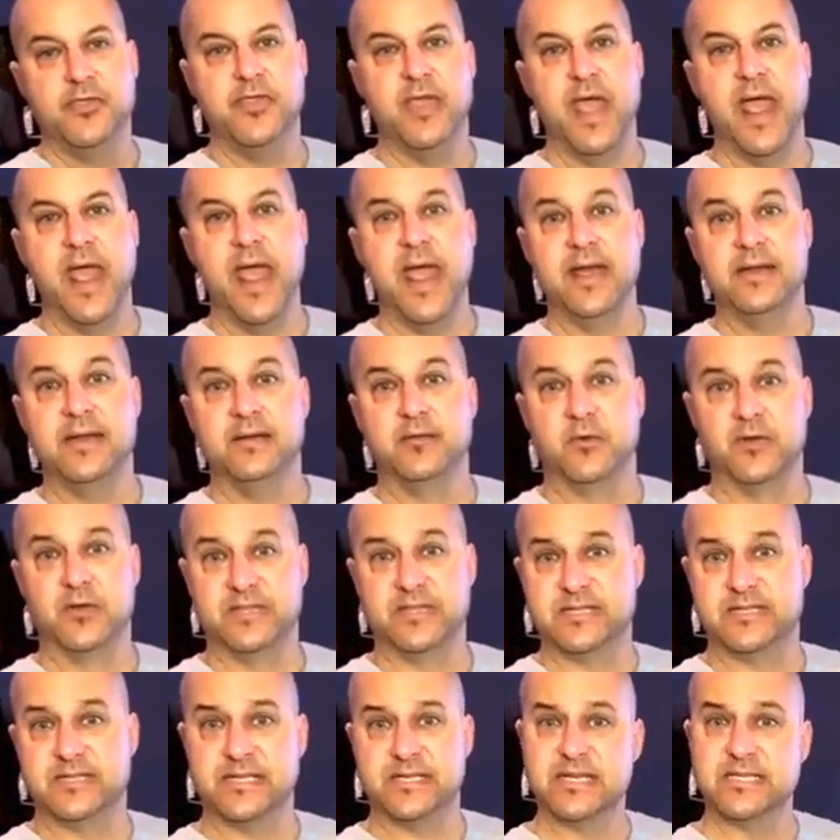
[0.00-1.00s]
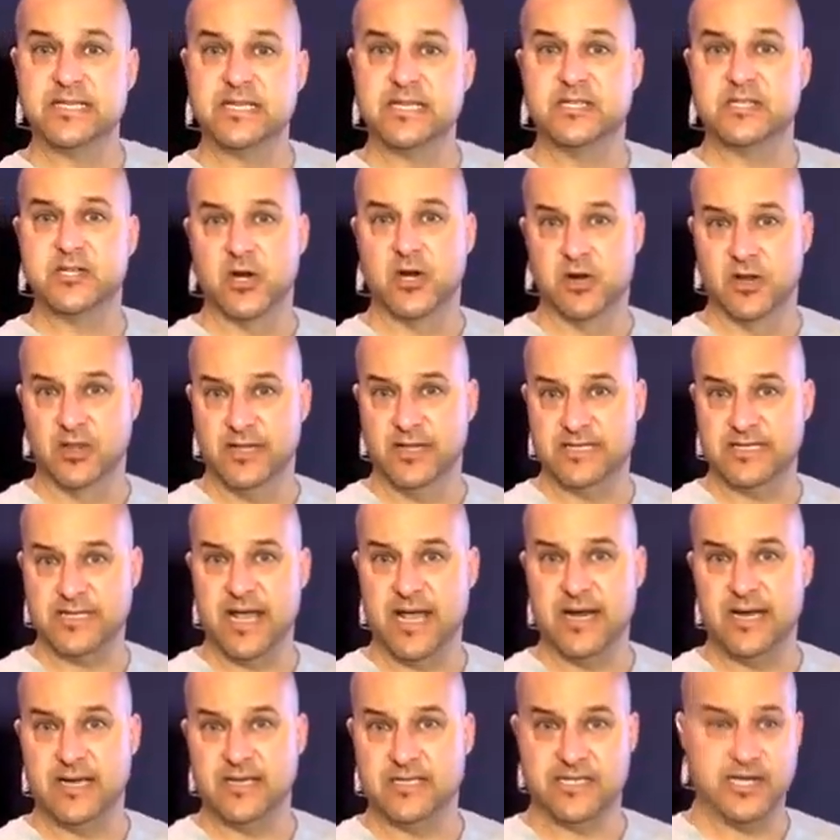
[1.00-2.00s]
and with the 6 internal
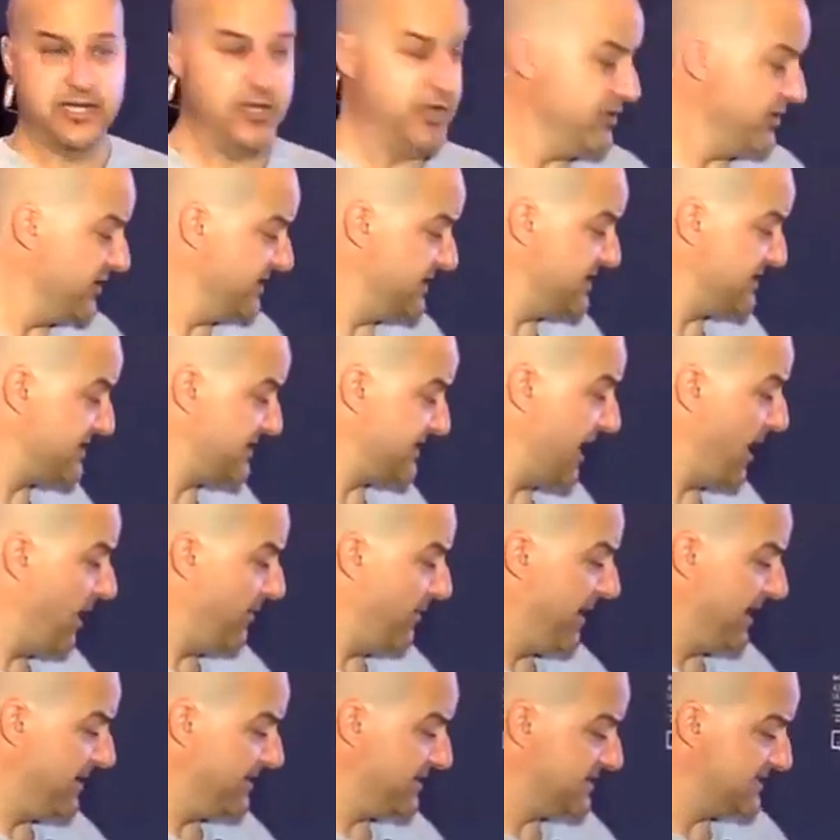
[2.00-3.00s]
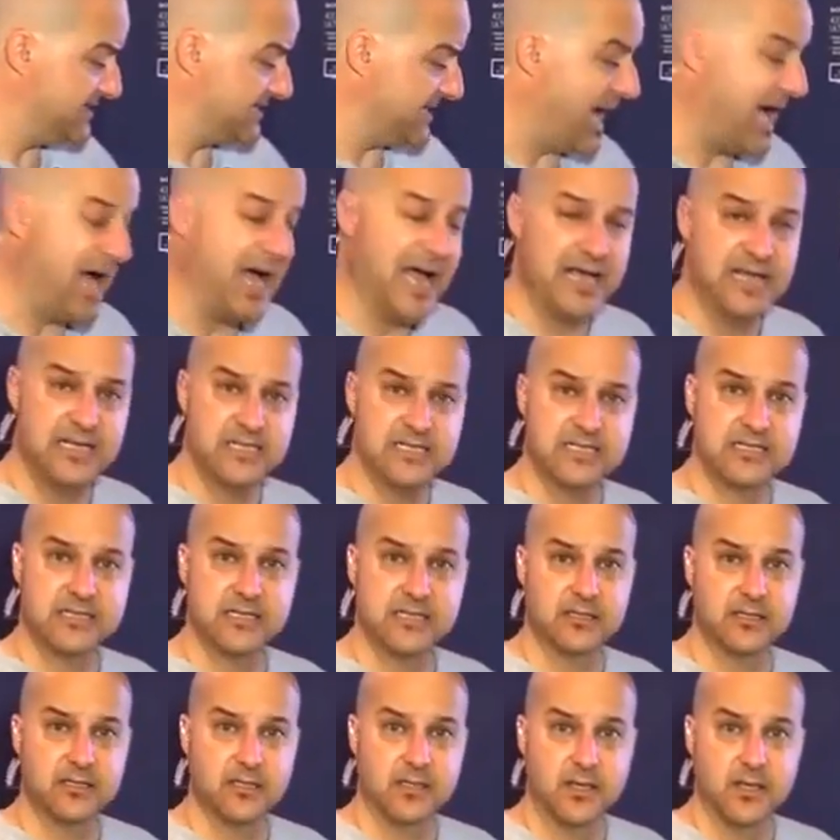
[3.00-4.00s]
antennas. And you can just tell by the size.
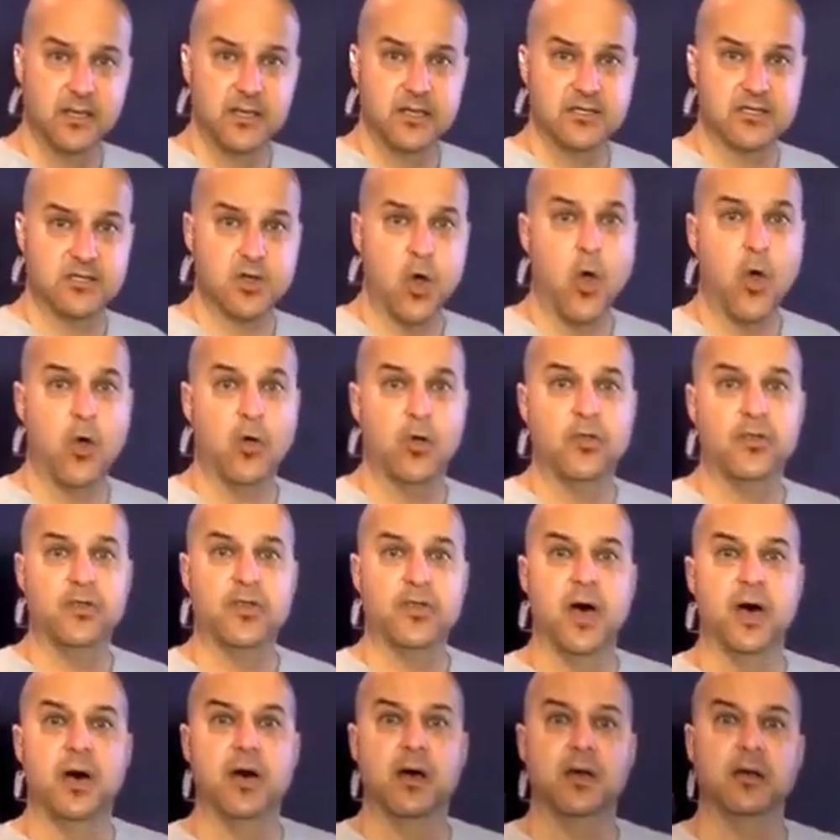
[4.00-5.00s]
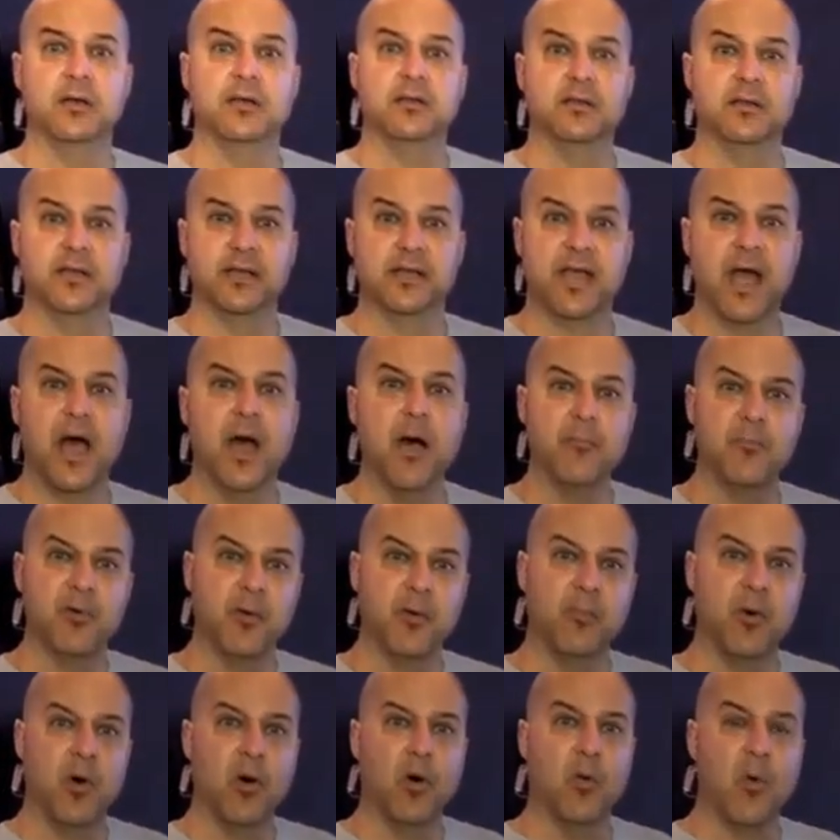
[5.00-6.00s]
So the
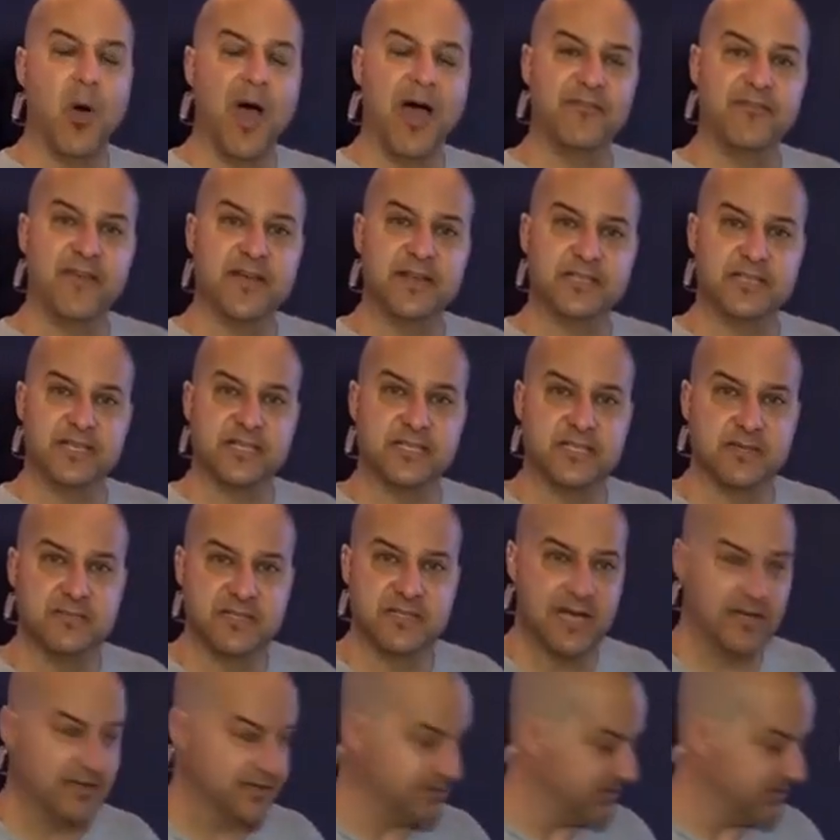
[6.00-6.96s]
comparable Wi-Fi systems out